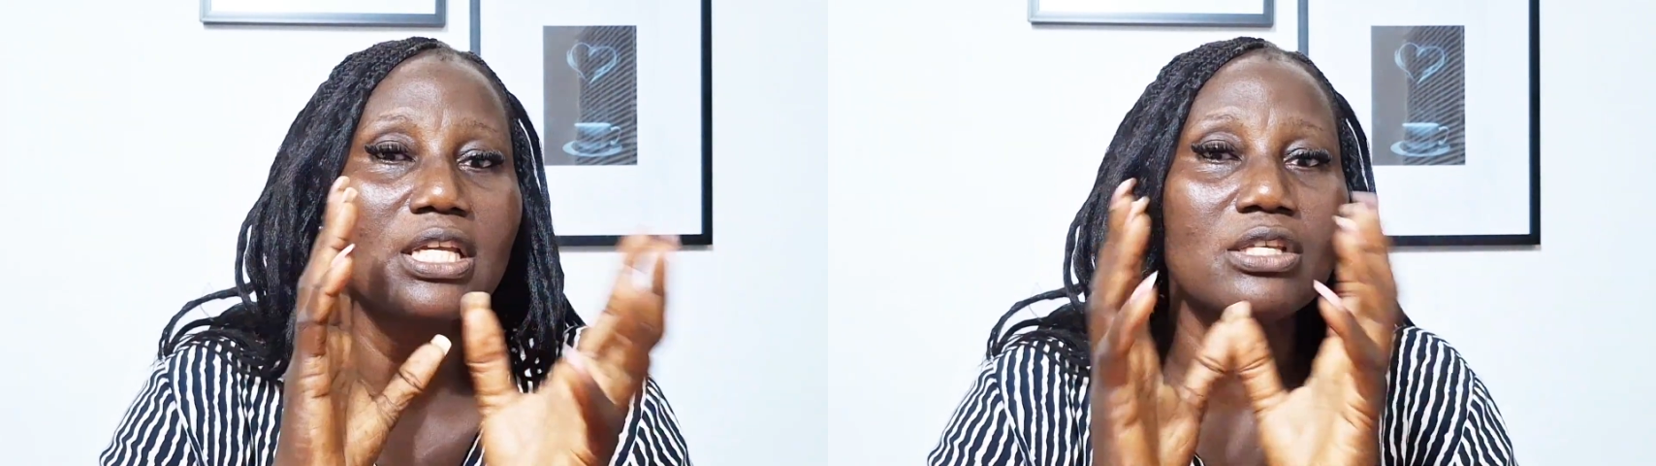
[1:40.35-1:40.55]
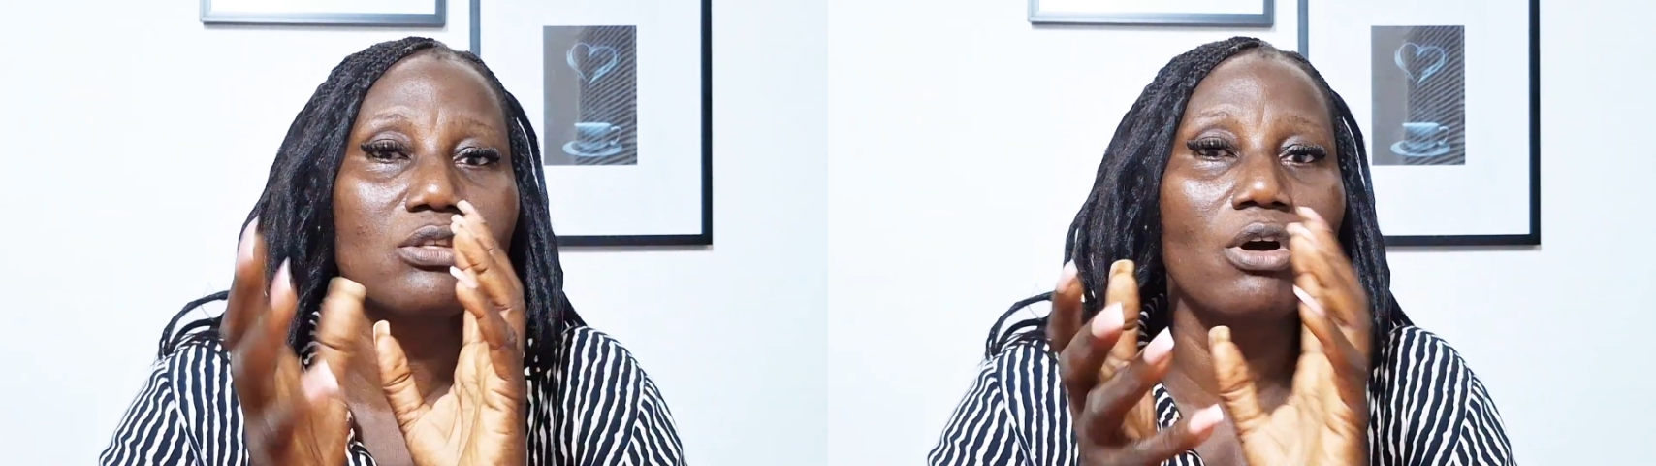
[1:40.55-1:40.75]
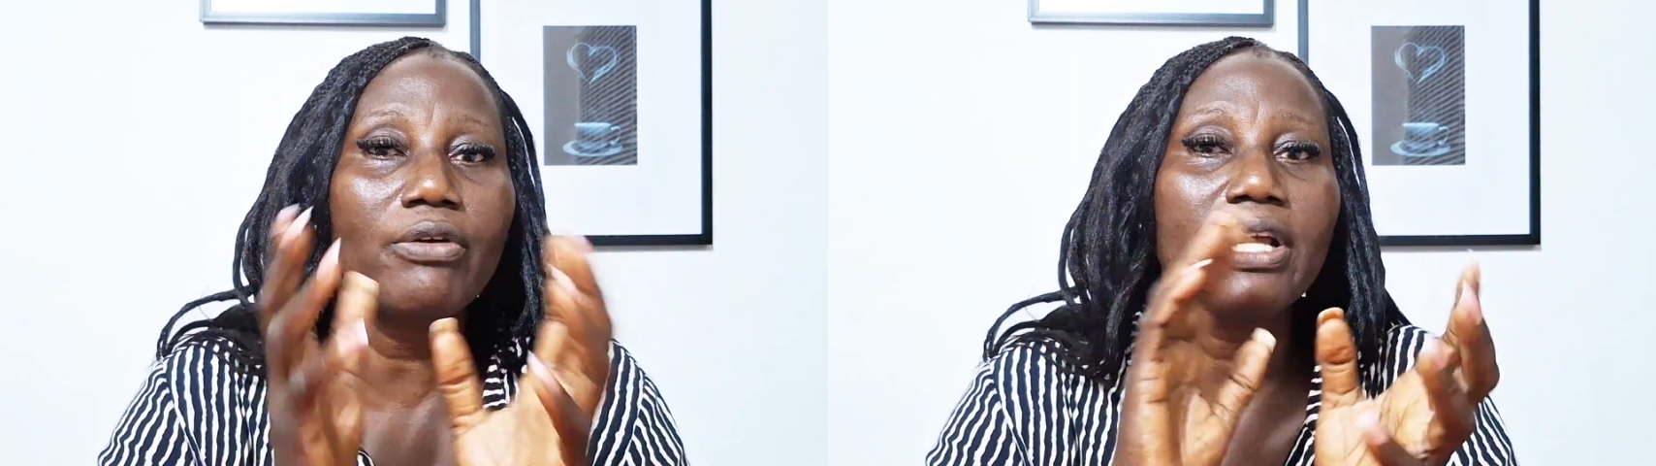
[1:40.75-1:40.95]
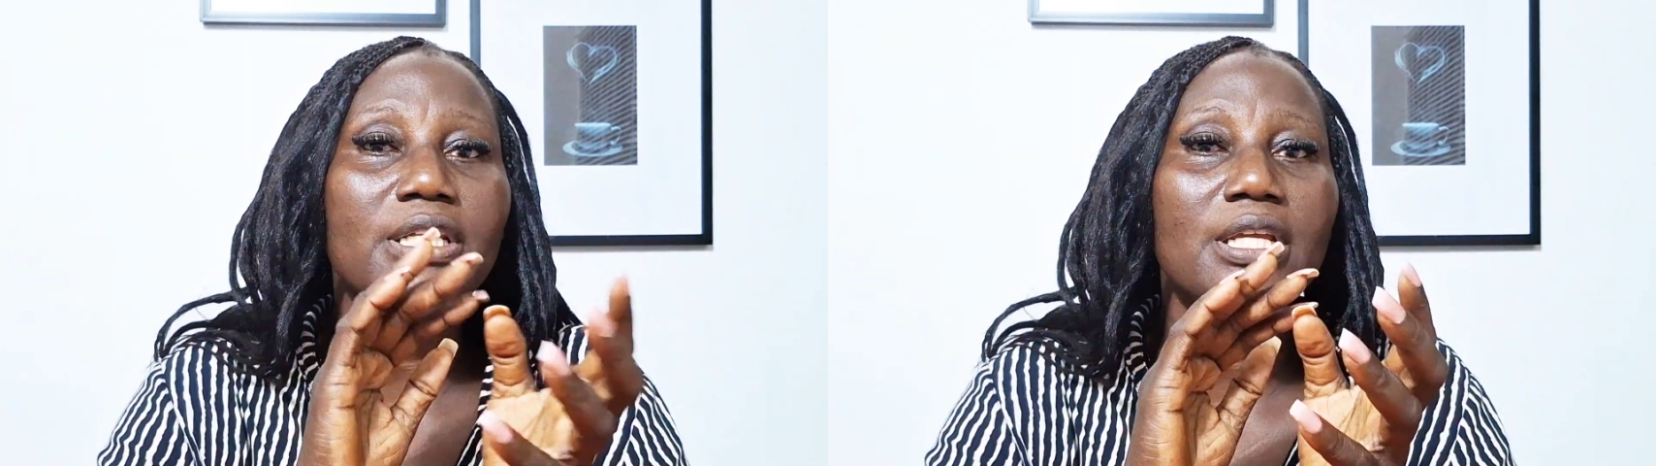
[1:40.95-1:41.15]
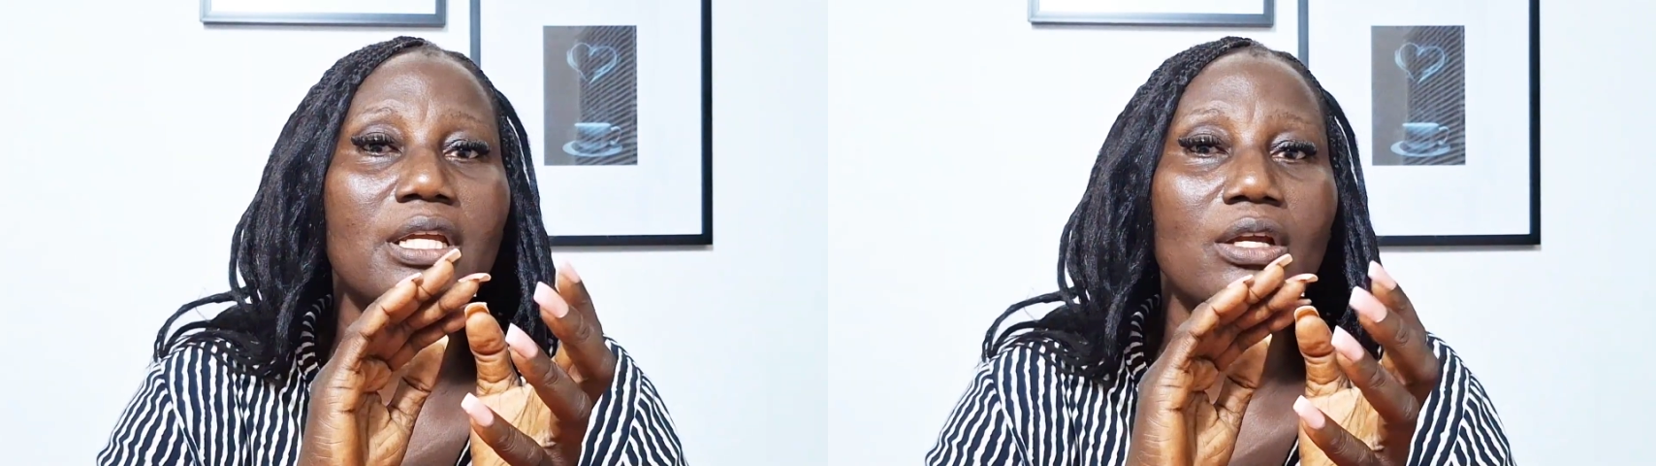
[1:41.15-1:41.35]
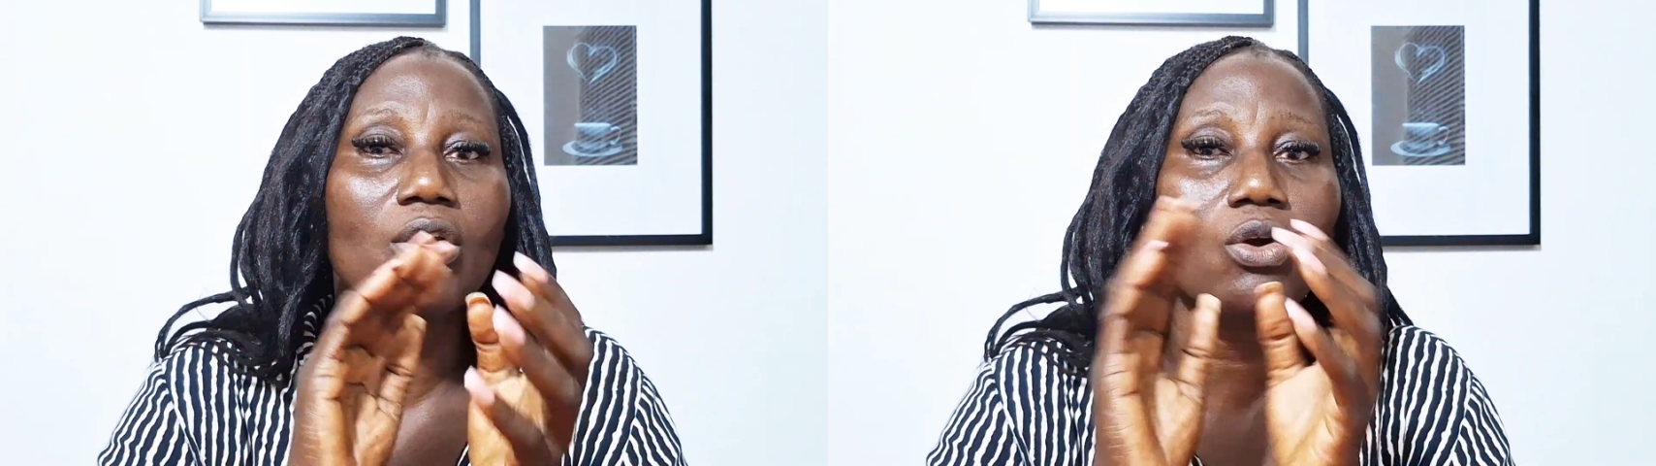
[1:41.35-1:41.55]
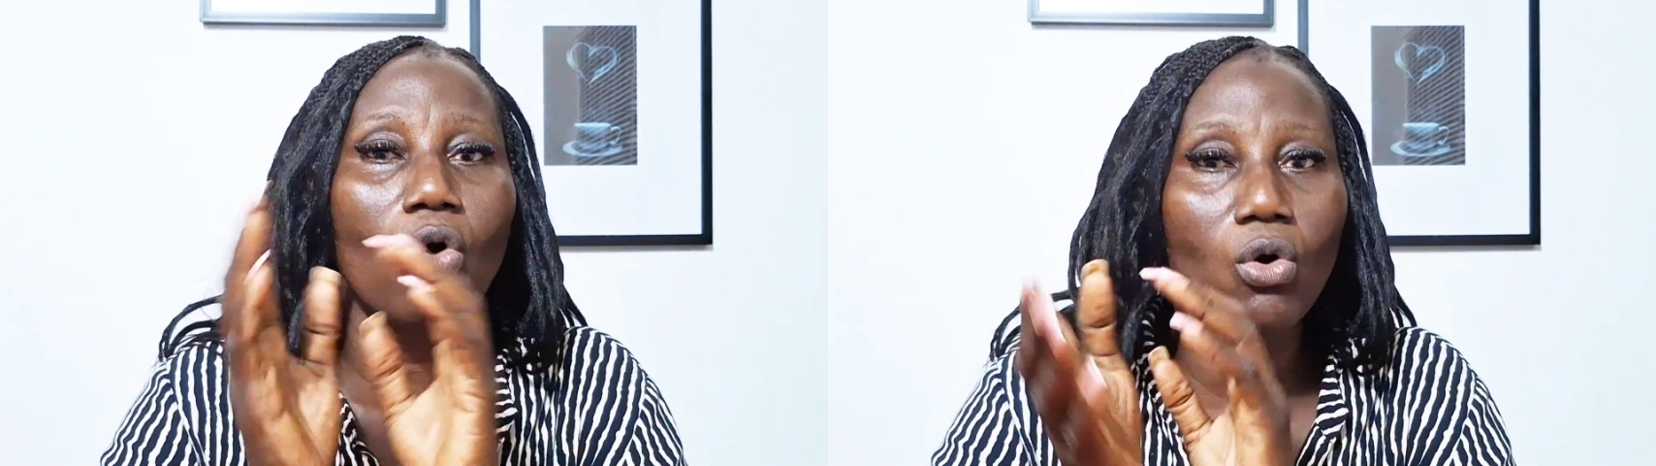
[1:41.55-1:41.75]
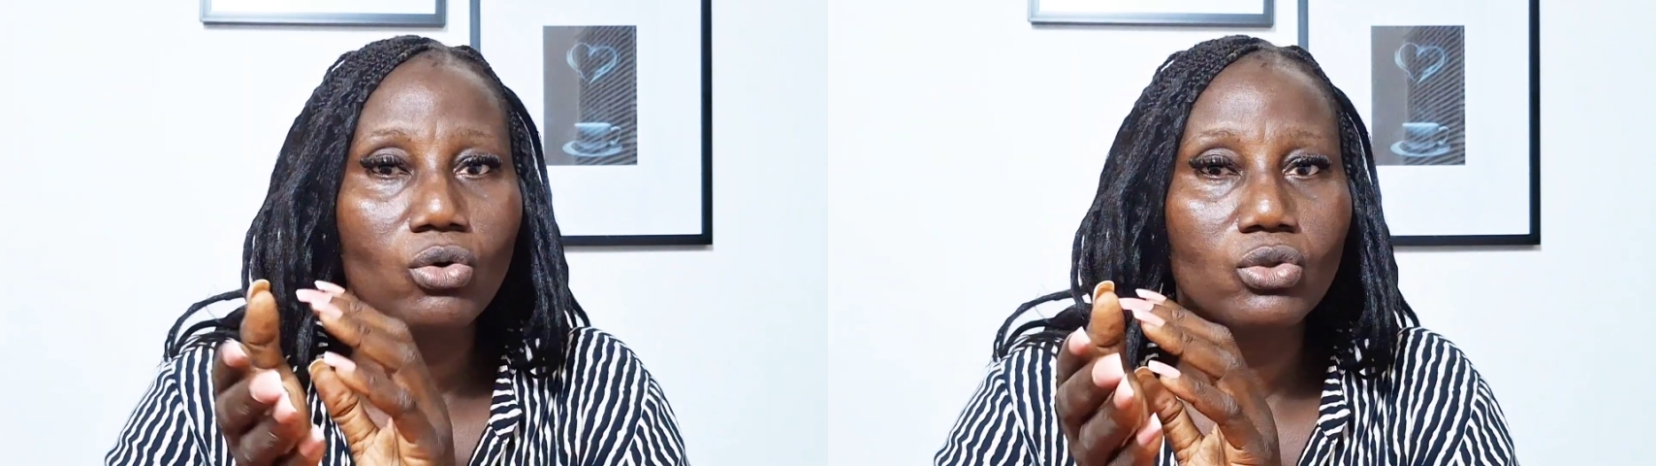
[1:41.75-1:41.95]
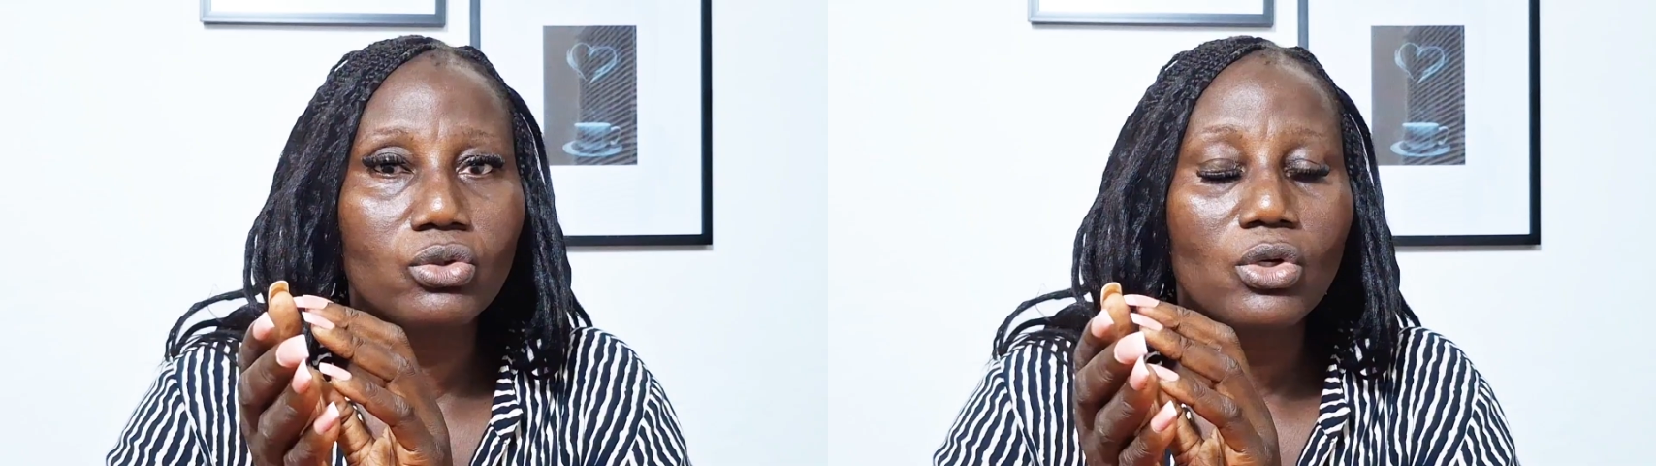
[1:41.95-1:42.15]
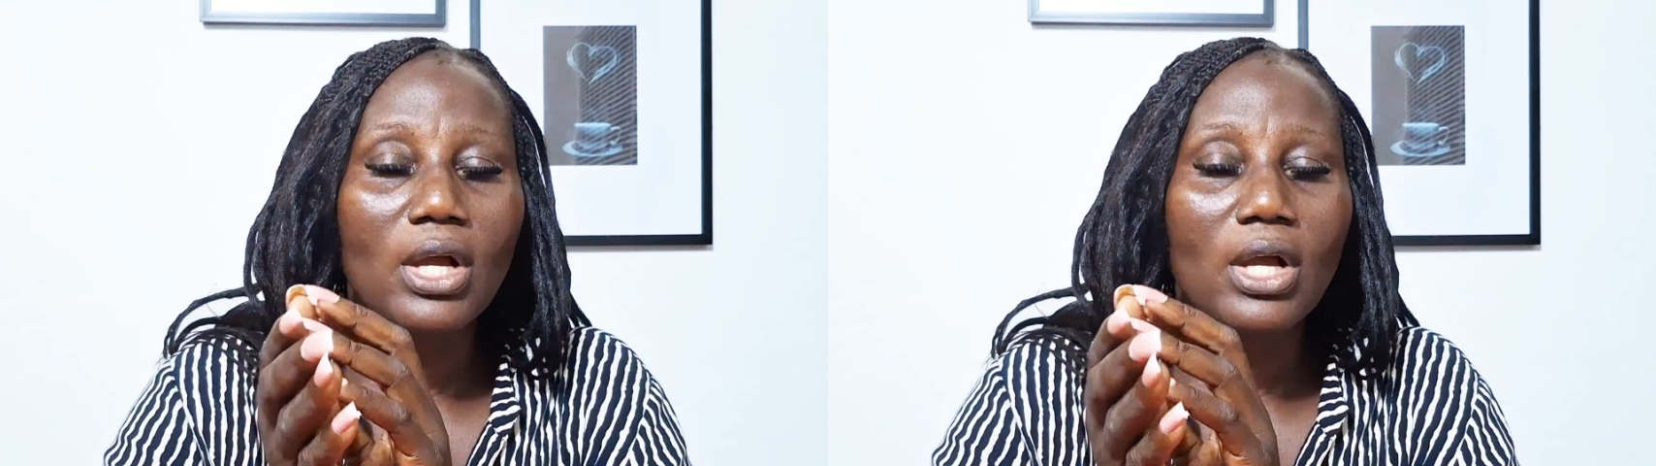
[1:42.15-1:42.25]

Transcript: it's already cold,